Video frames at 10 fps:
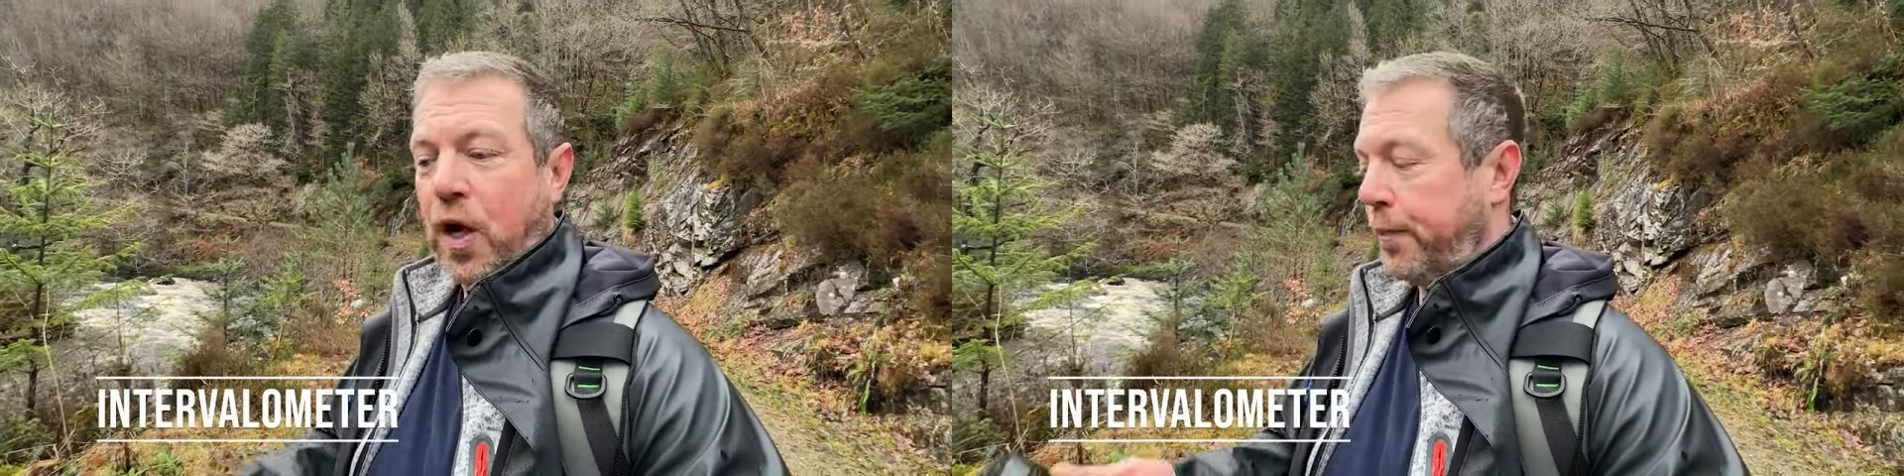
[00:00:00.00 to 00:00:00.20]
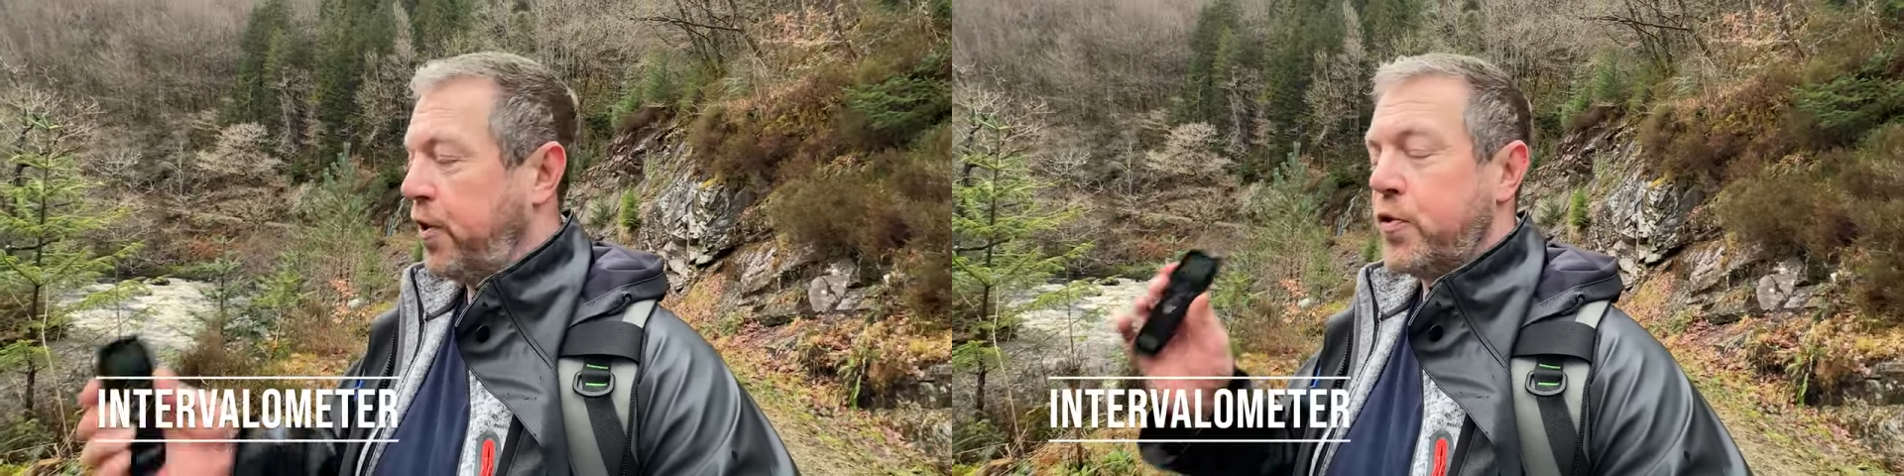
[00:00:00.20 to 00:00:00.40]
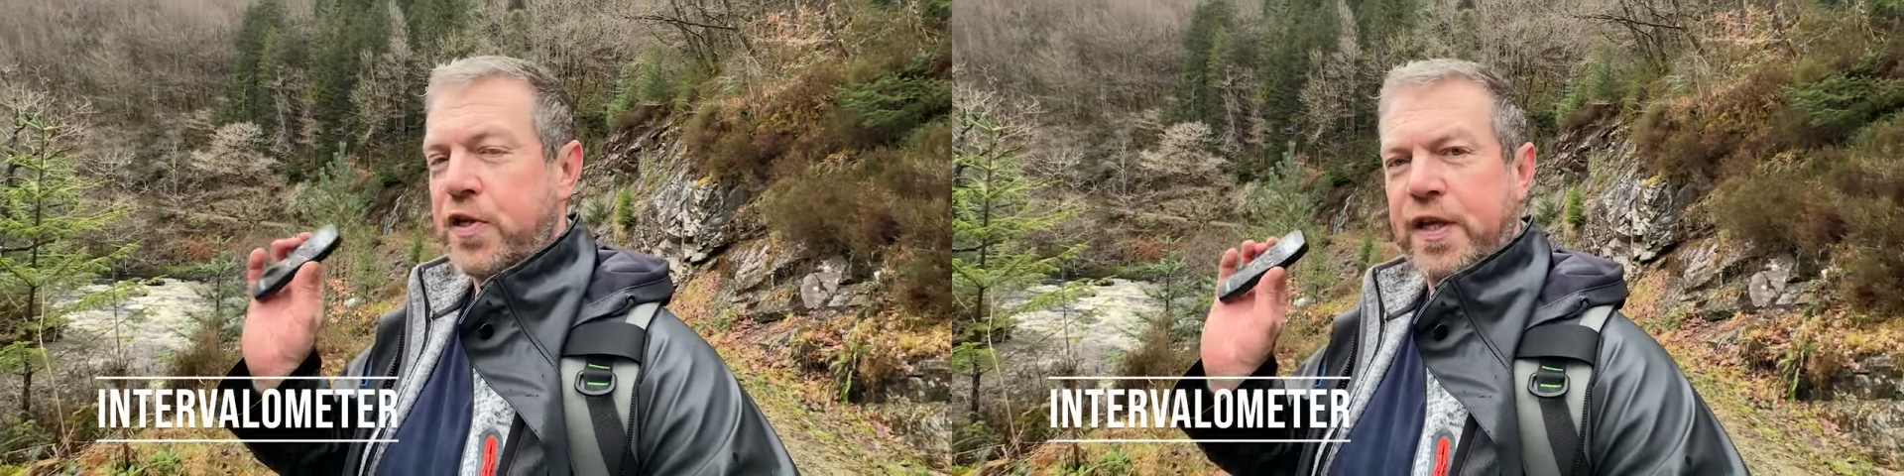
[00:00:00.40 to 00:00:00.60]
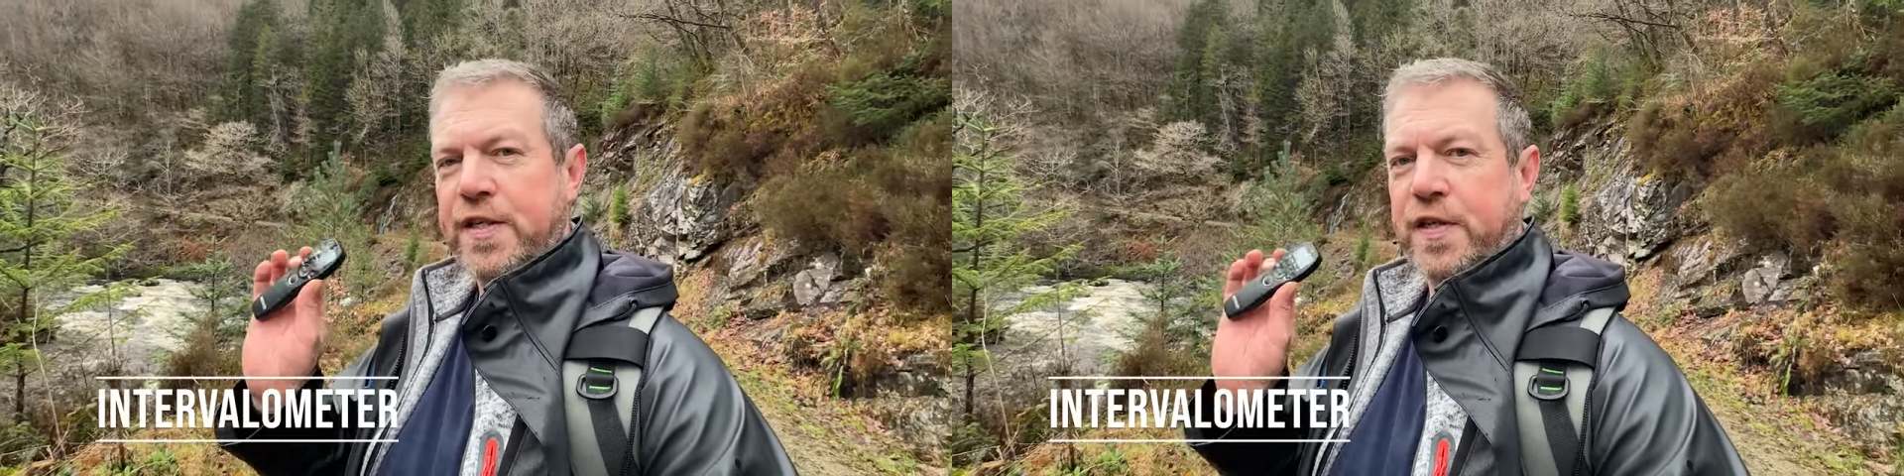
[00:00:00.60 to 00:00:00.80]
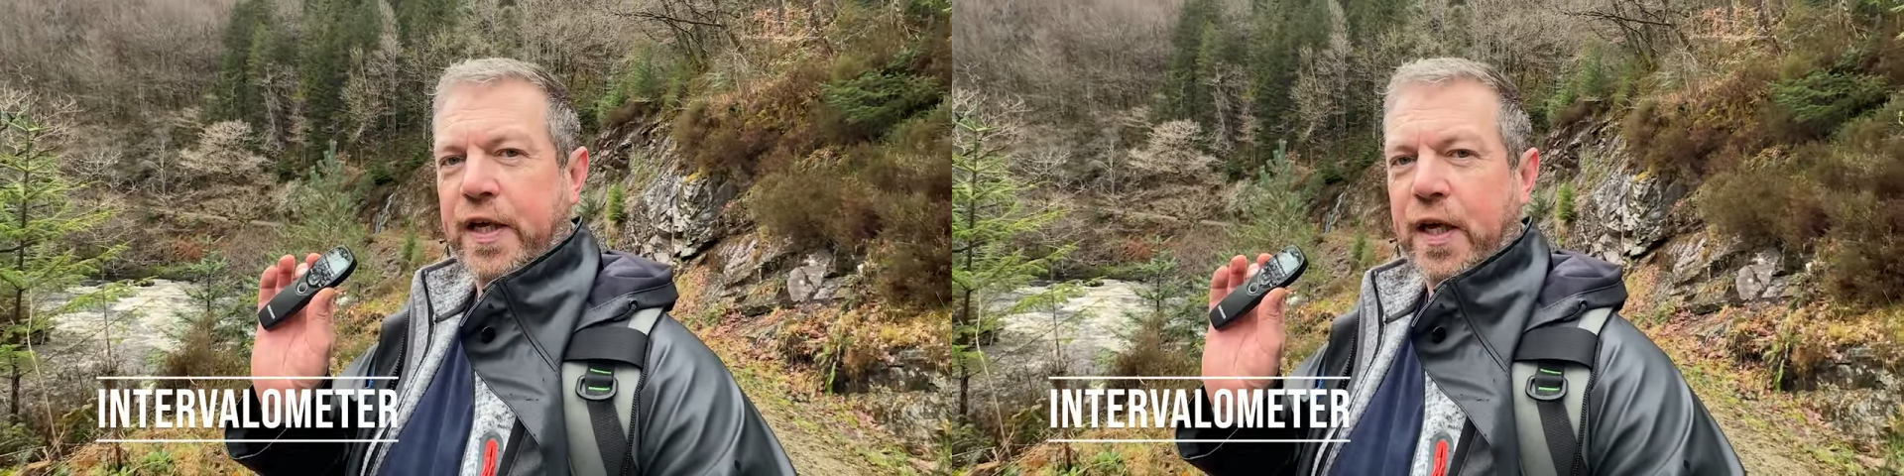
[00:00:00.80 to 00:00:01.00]
I'm using
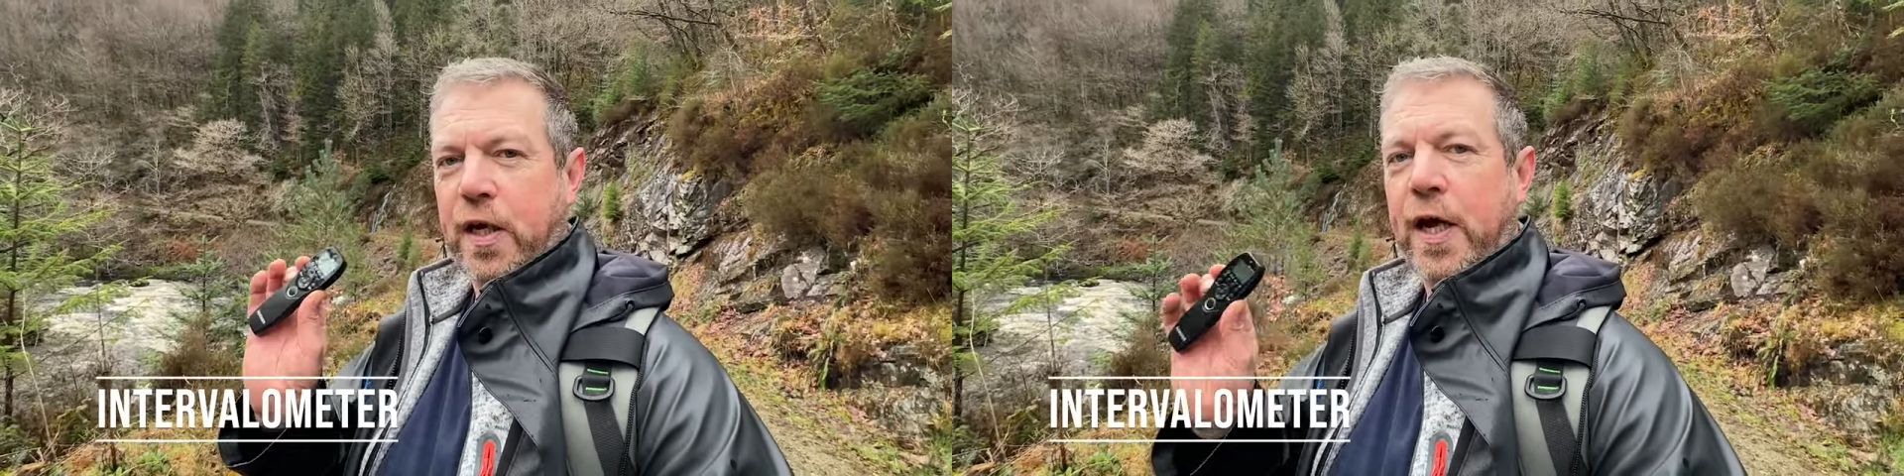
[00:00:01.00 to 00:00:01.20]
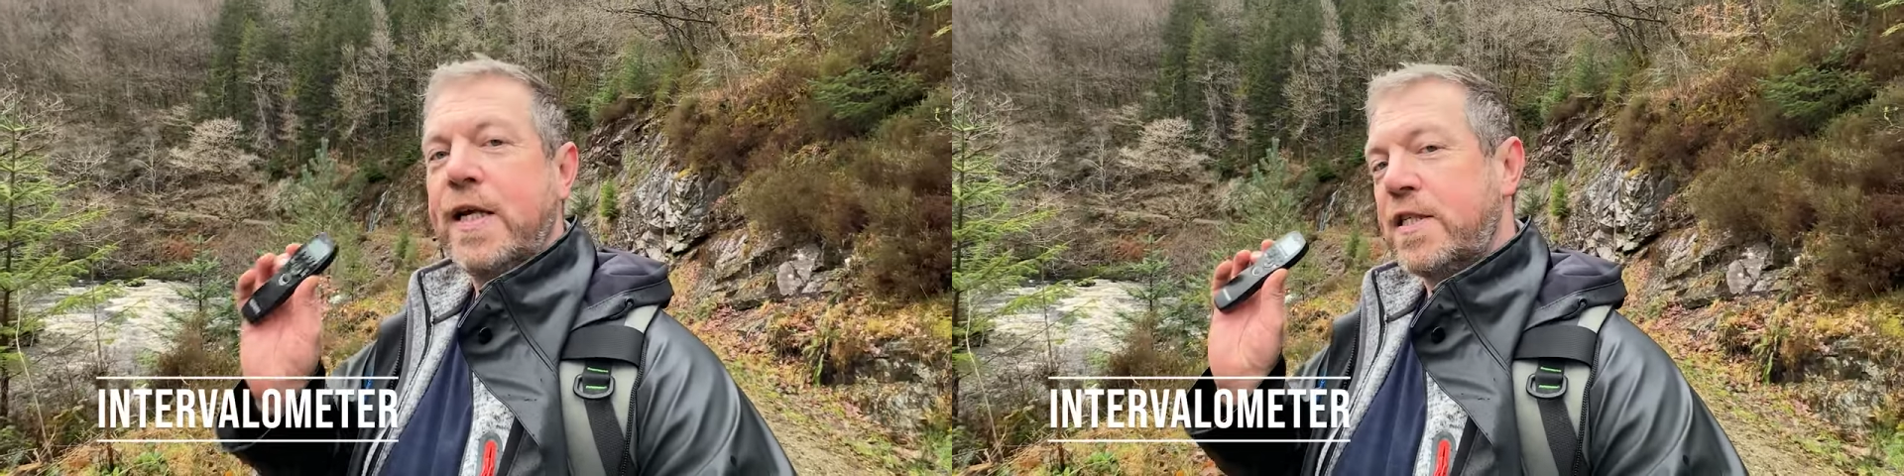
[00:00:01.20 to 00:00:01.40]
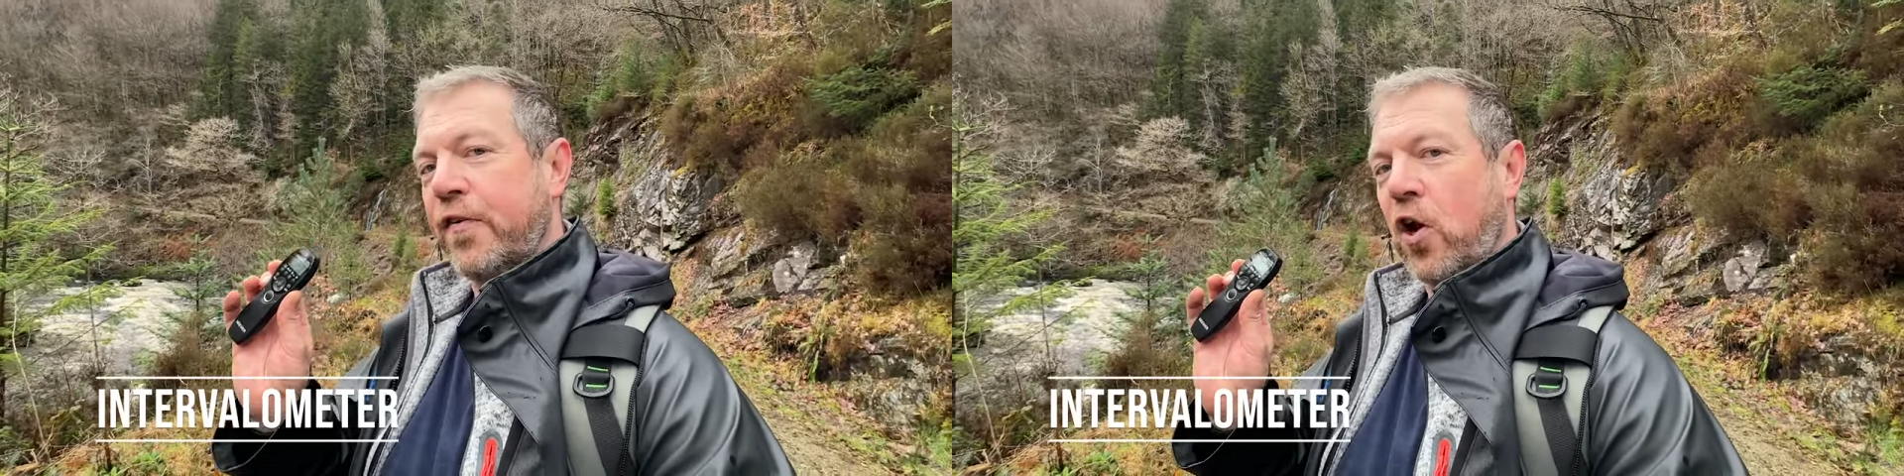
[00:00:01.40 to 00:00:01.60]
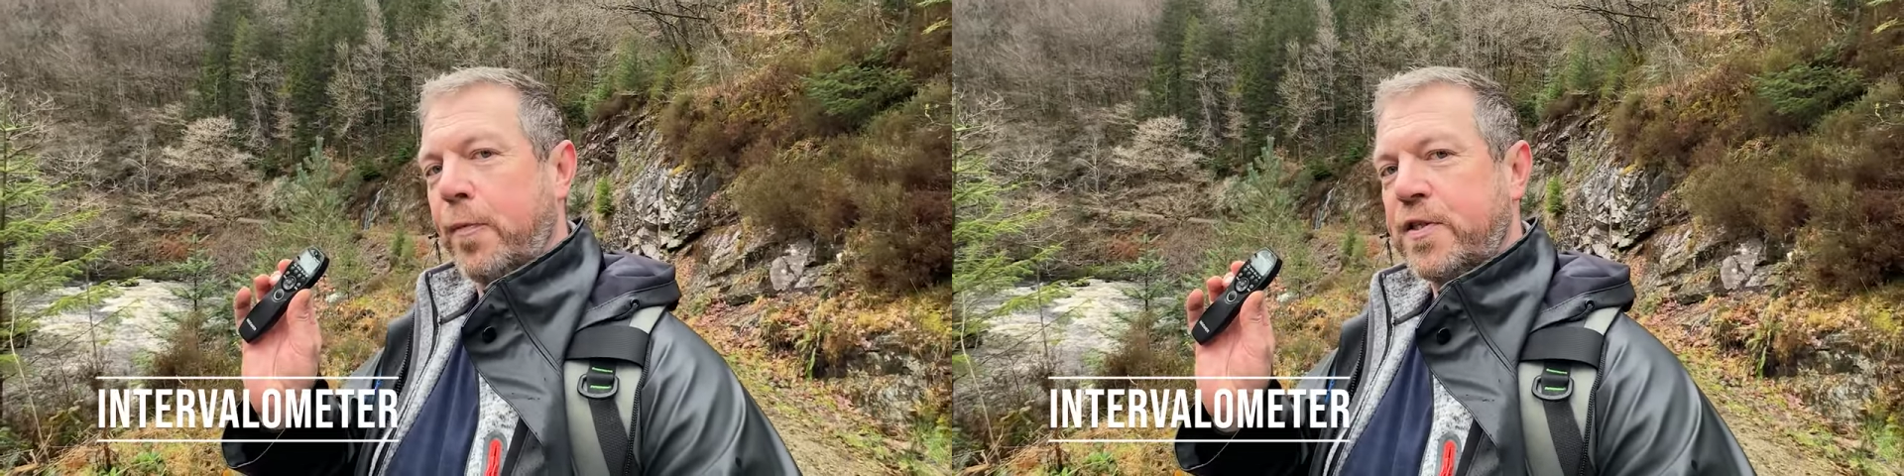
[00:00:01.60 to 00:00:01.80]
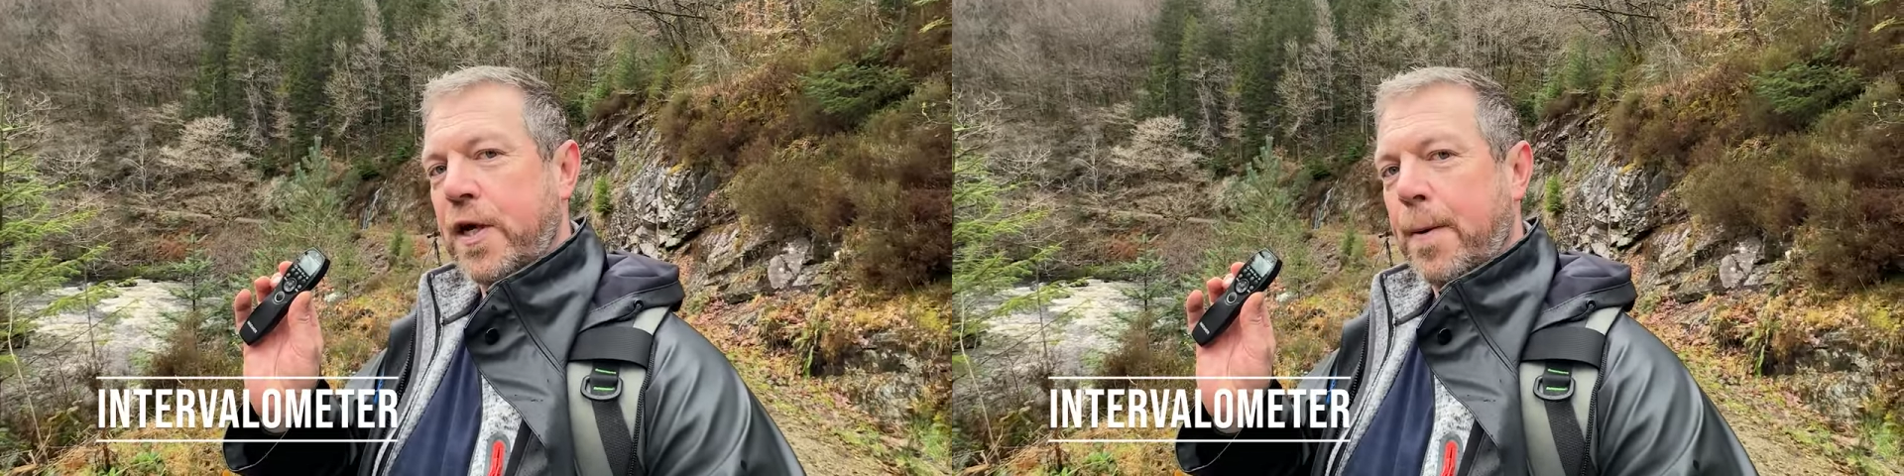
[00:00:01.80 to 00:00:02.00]
this thing, an
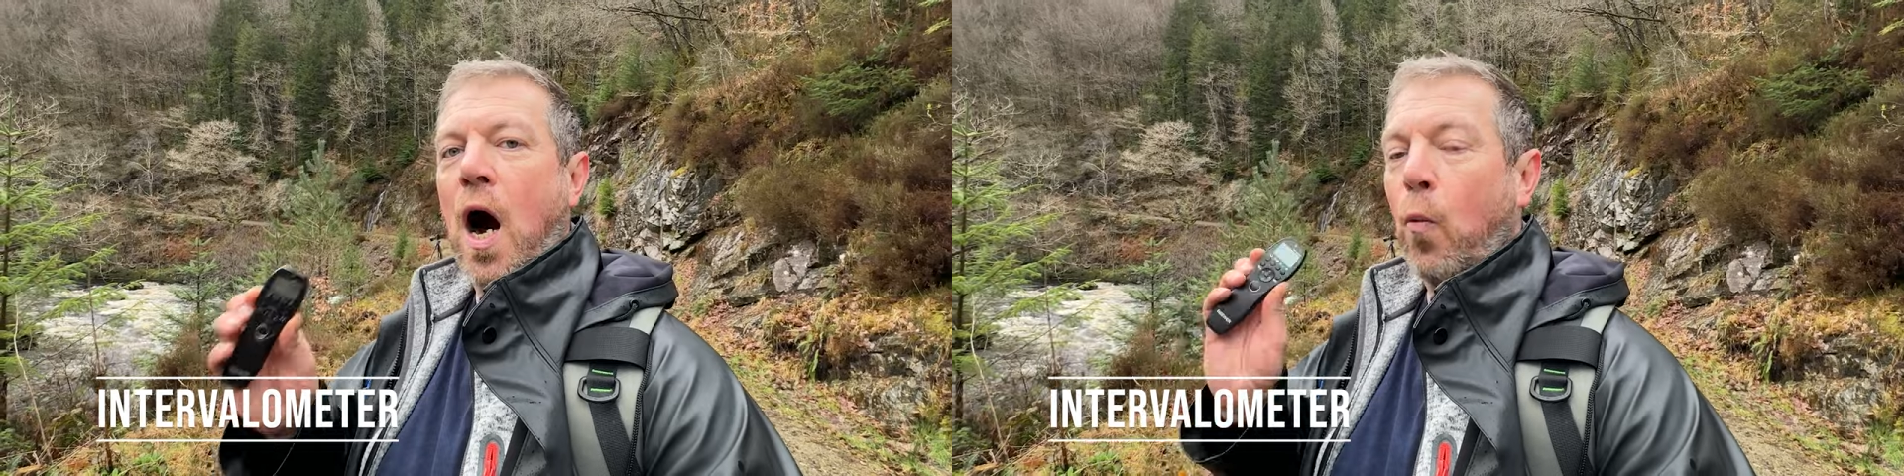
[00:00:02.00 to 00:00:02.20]
intervalometer.